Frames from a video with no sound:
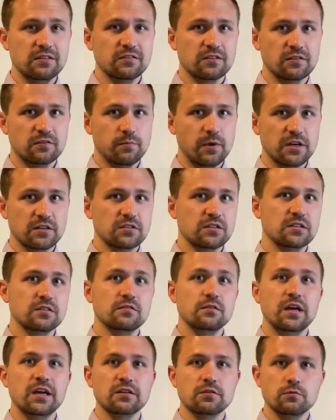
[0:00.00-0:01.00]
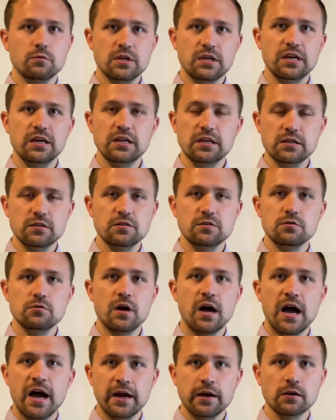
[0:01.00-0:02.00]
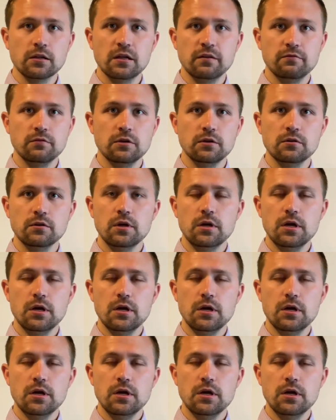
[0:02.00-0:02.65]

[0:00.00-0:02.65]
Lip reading: especially as we get into higher level